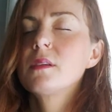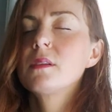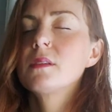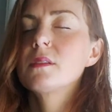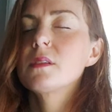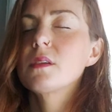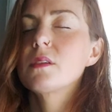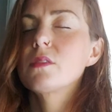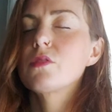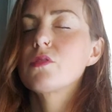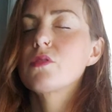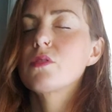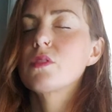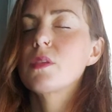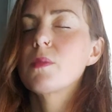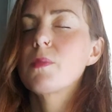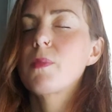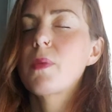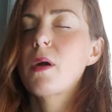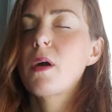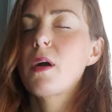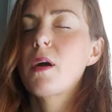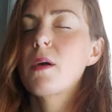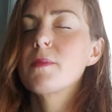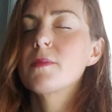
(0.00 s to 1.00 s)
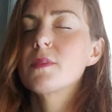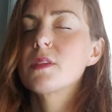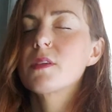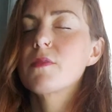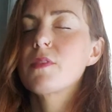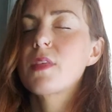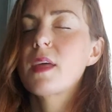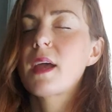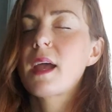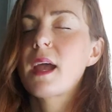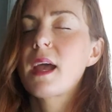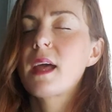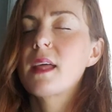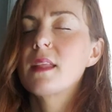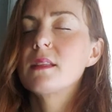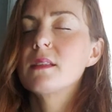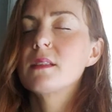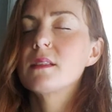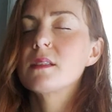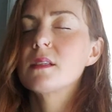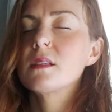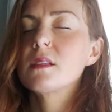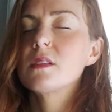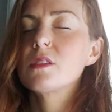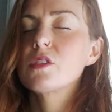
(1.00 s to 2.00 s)
So through the palms of the
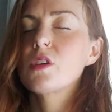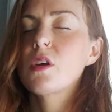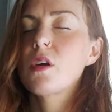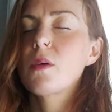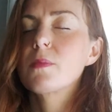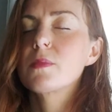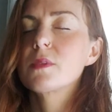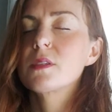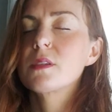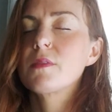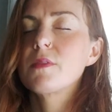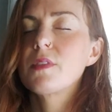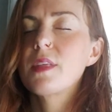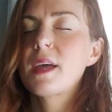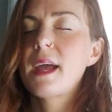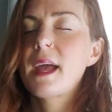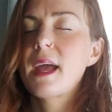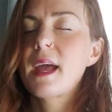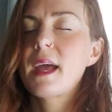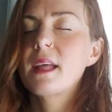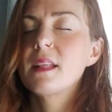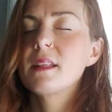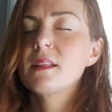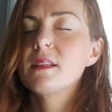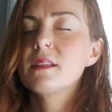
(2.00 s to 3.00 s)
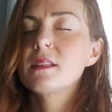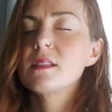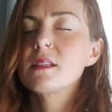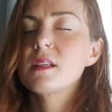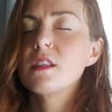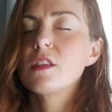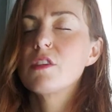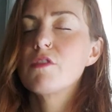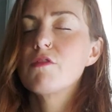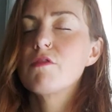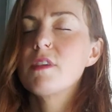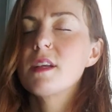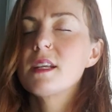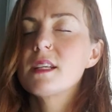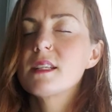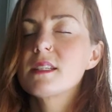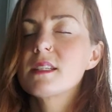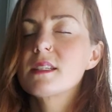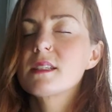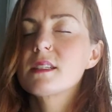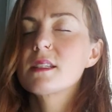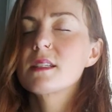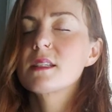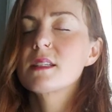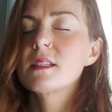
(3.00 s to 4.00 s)
hands and the tops of the hands and the
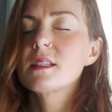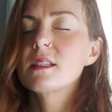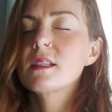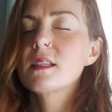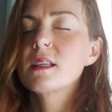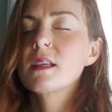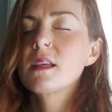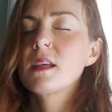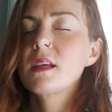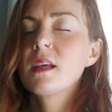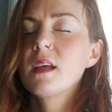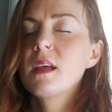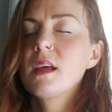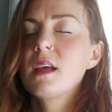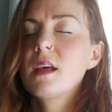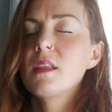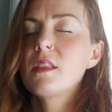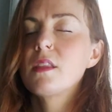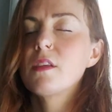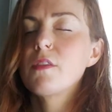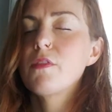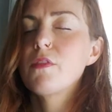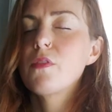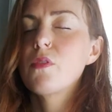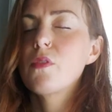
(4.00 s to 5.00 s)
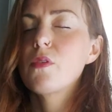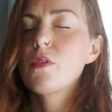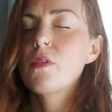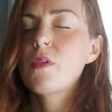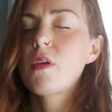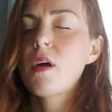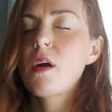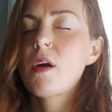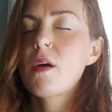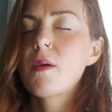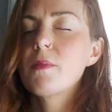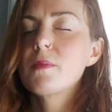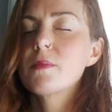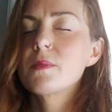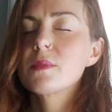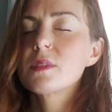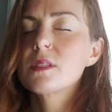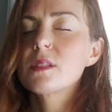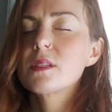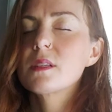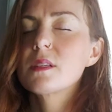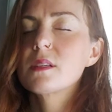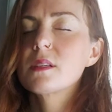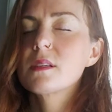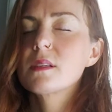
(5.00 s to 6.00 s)
wrists, the forearms,